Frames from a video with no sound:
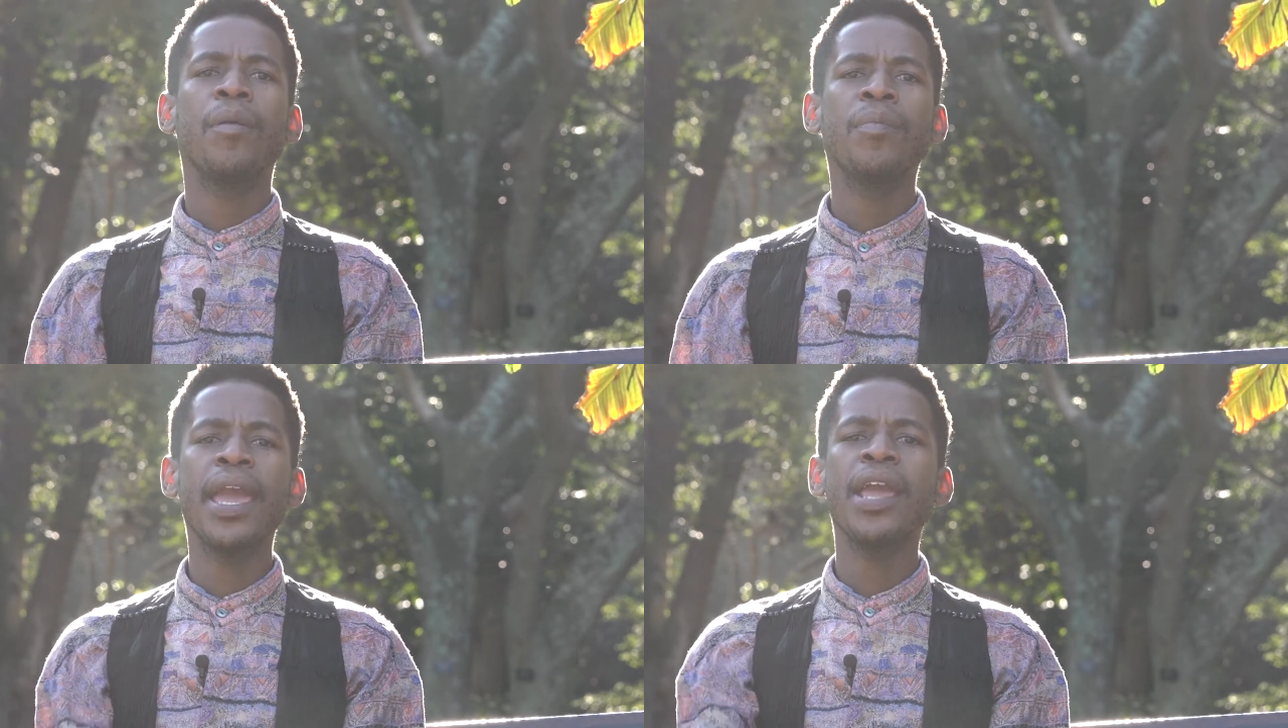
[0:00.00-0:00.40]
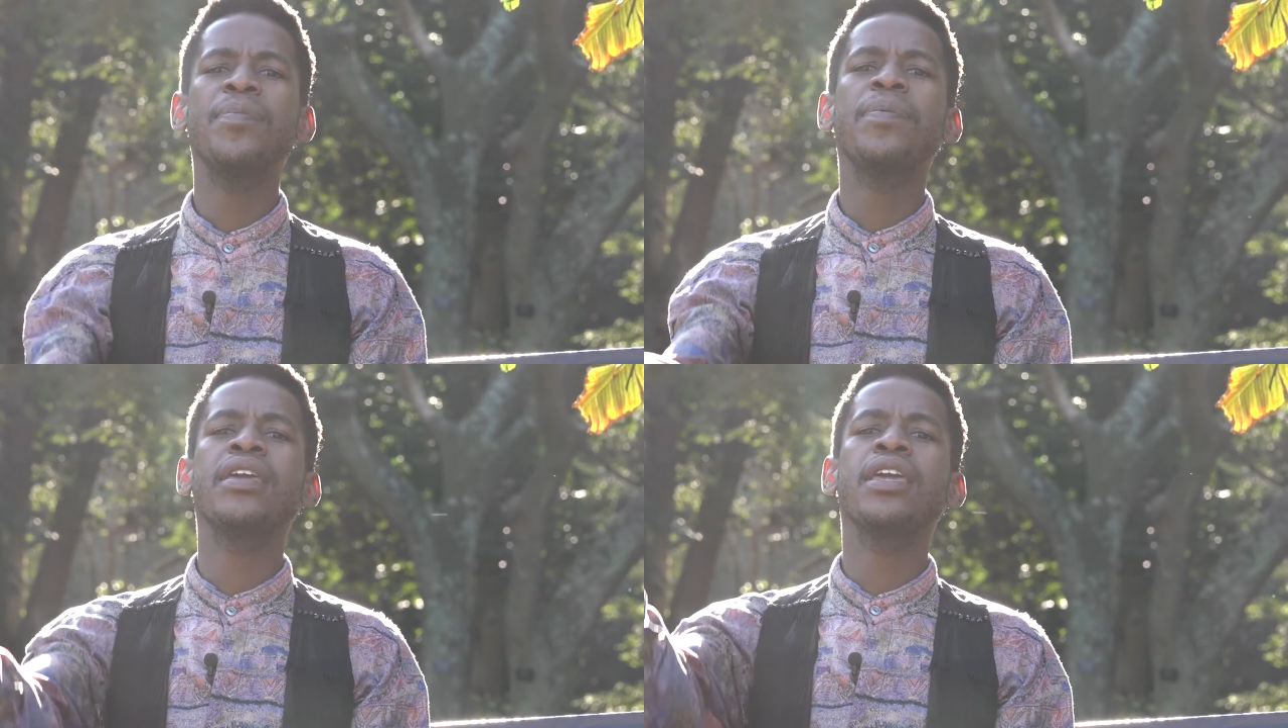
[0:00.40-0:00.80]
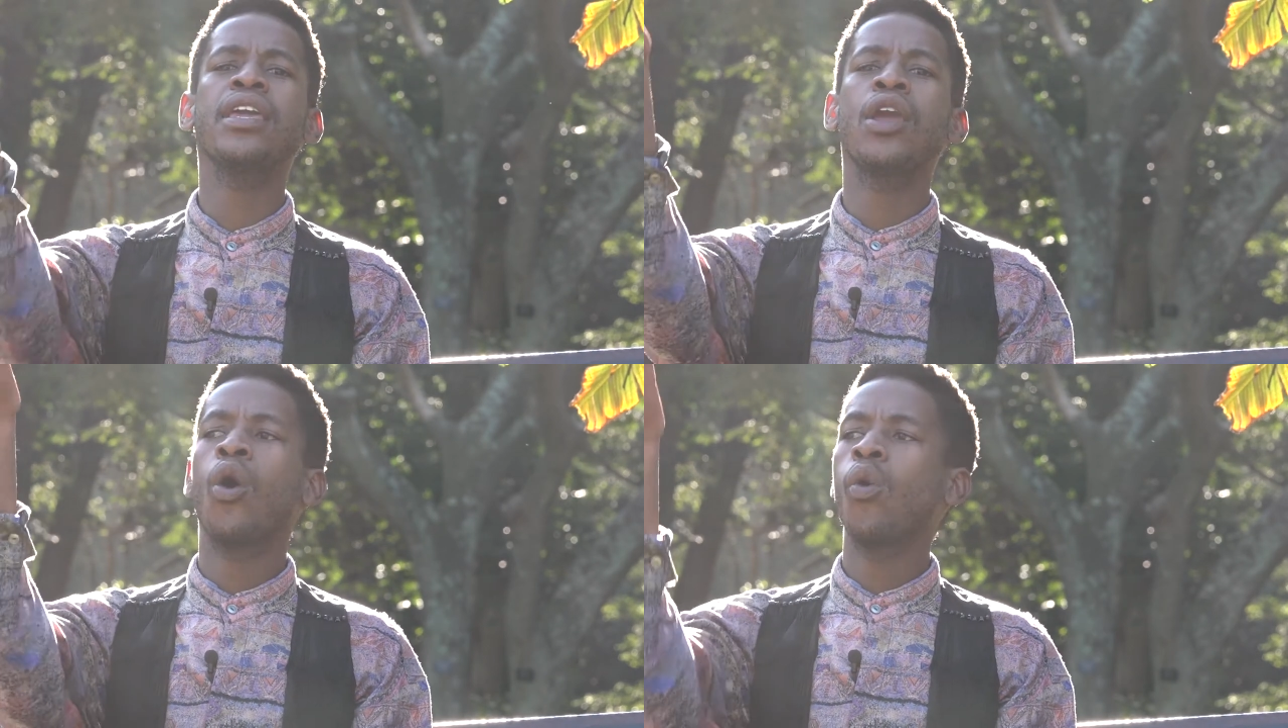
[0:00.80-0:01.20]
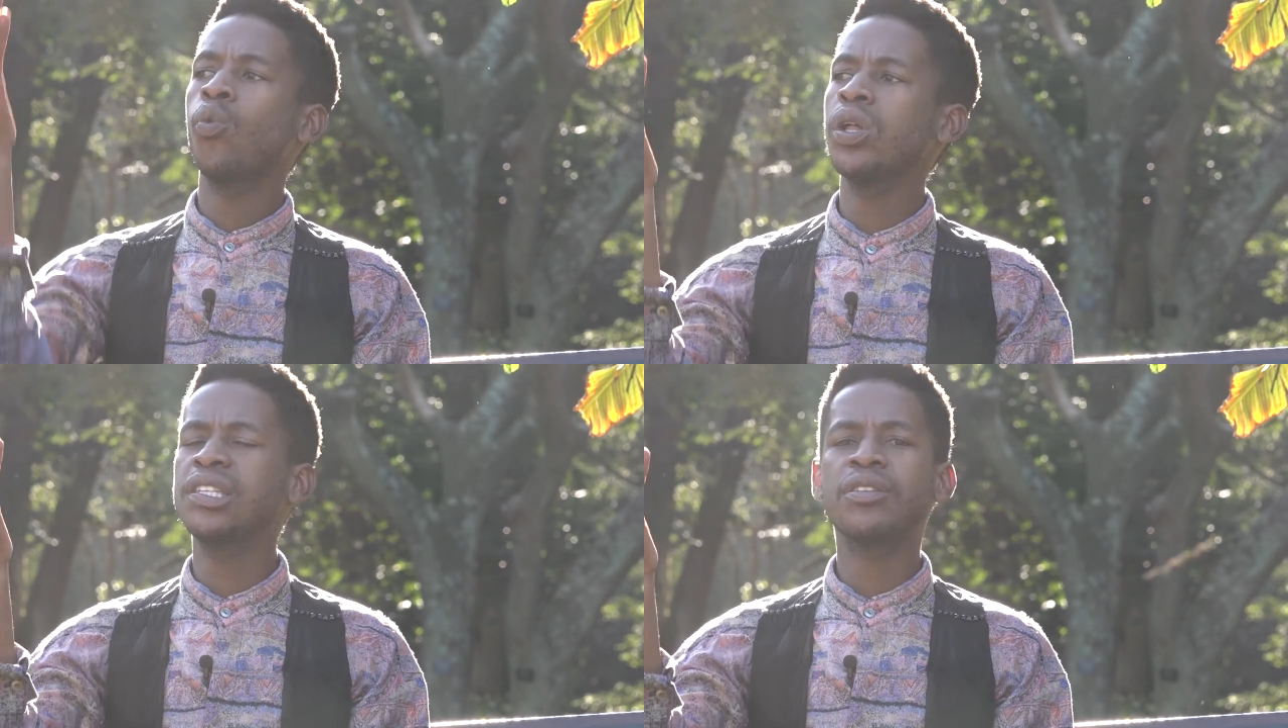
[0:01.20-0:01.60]
maybe
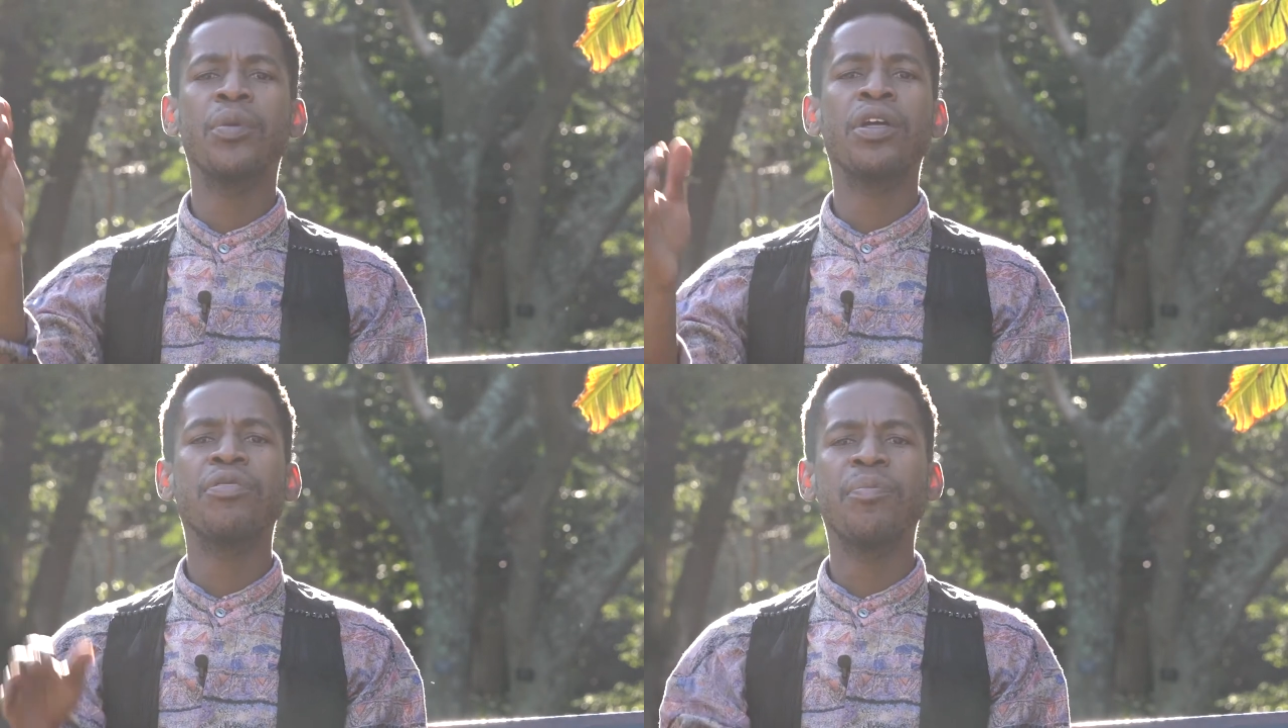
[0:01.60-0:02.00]
Will Smith,